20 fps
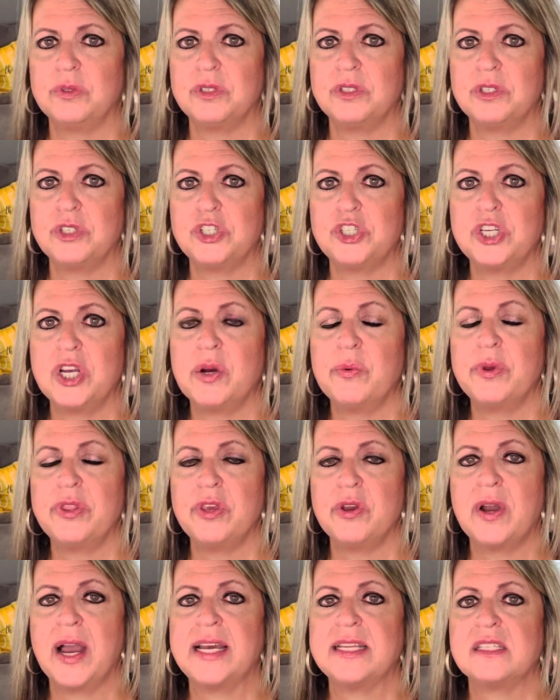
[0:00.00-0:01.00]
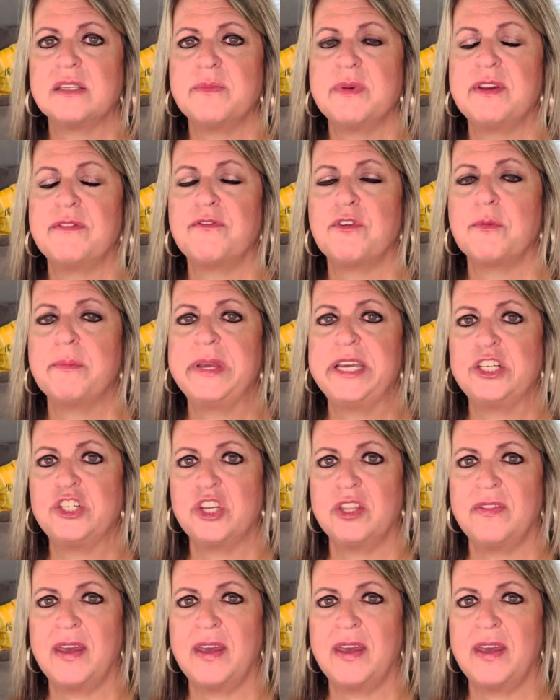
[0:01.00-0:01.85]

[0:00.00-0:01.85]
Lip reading: share with you guys some information